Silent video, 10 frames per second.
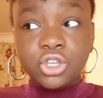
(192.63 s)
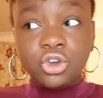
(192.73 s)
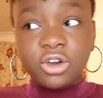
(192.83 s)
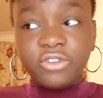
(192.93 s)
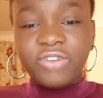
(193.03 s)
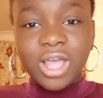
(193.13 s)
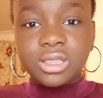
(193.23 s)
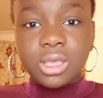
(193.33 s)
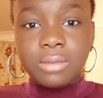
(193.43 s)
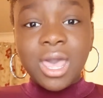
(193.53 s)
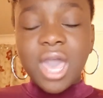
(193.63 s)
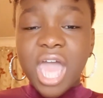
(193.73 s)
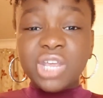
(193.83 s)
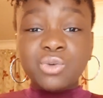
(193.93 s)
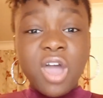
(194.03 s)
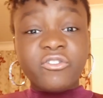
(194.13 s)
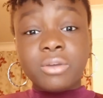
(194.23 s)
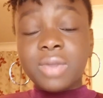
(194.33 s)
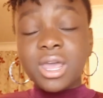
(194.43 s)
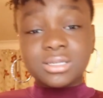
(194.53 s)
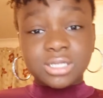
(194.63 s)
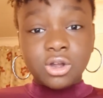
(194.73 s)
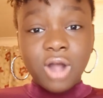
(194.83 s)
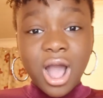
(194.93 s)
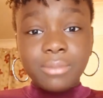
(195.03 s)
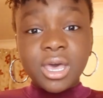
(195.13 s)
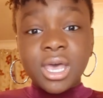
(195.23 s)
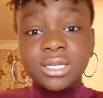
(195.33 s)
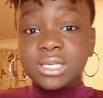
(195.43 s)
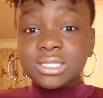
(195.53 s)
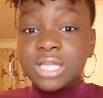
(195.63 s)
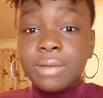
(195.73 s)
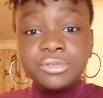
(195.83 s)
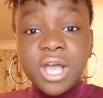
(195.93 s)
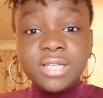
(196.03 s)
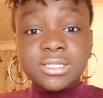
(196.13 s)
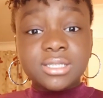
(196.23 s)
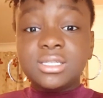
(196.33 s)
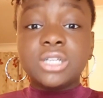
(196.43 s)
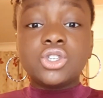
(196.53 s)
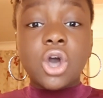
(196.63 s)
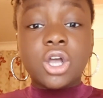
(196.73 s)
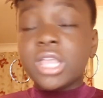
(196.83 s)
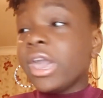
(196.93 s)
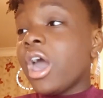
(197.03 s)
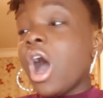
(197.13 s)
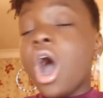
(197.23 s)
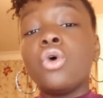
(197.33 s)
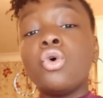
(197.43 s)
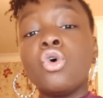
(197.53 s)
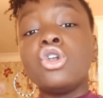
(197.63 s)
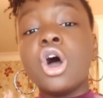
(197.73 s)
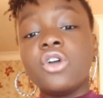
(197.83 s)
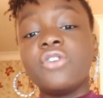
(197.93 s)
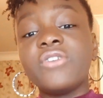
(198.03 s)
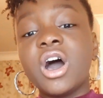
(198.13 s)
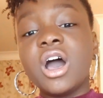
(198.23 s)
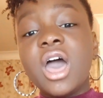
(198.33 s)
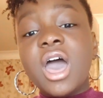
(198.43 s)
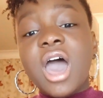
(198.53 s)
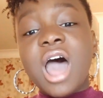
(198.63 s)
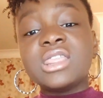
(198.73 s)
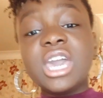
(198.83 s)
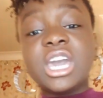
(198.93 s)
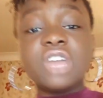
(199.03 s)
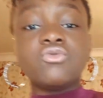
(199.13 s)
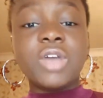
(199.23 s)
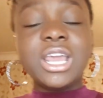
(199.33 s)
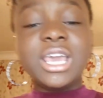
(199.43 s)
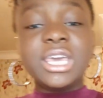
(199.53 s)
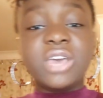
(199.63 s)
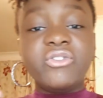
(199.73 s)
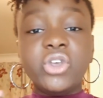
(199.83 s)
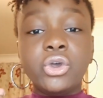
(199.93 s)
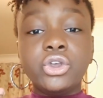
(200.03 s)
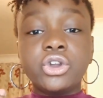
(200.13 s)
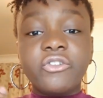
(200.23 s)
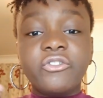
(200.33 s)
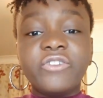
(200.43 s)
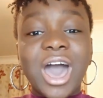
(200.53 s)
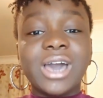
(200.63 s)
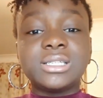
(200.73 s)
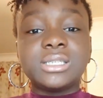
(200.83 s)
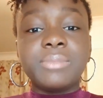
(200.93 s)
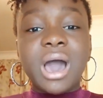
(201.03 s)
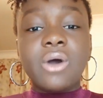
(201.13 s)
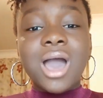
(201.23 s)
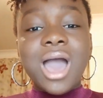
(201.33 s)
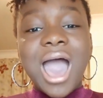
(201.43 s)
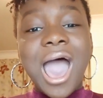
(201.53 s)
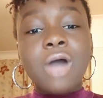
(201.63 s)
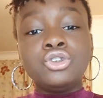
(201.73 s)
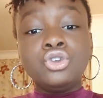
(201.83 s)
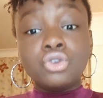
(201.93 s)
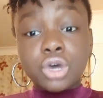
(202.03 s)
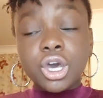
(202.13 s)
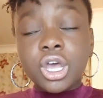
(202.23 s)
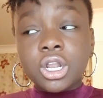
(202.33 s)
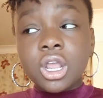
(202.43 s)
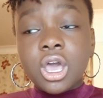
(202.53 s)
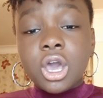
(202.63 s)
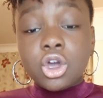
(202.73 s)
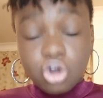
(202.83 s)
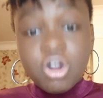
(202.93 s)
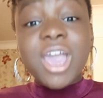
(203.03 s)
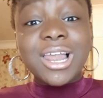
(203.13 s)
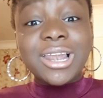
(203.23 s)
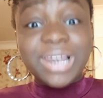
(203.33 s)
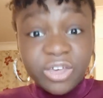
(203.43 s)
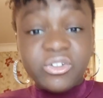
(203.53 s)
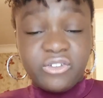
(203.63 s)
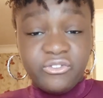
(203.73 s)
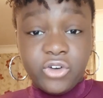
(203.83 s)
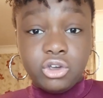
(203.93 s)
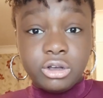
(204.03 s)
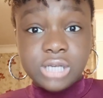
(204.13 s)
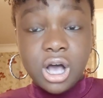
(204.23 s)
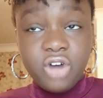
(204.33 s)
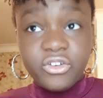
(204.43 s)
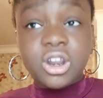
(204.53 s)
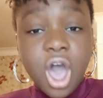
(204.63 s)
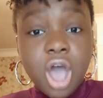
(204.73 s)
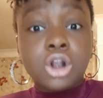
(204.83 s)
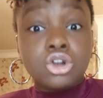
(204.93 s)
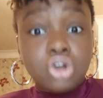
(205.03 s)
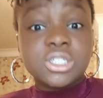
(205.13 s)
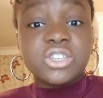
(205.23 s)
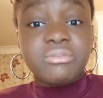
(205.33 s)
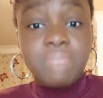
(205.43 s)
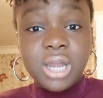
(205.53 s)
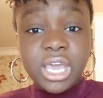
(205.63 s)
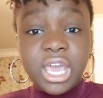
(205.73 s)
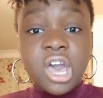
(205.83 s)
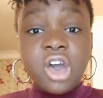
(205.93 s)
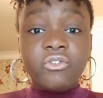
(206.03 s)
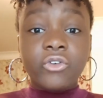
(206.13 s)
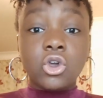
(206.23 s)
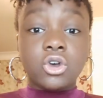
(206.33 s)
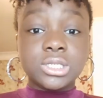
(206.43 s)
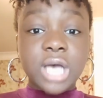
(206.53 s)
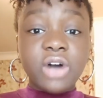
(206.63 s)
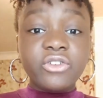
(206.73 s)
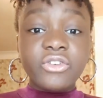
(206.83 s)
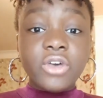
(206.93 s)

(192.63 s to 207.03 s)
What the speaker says: You can find them anywhere from Instagram to Snapchat to TikTok. They are all over, and they can really give you, facts about how you can create a living for yourself and earn lots of money for yourself.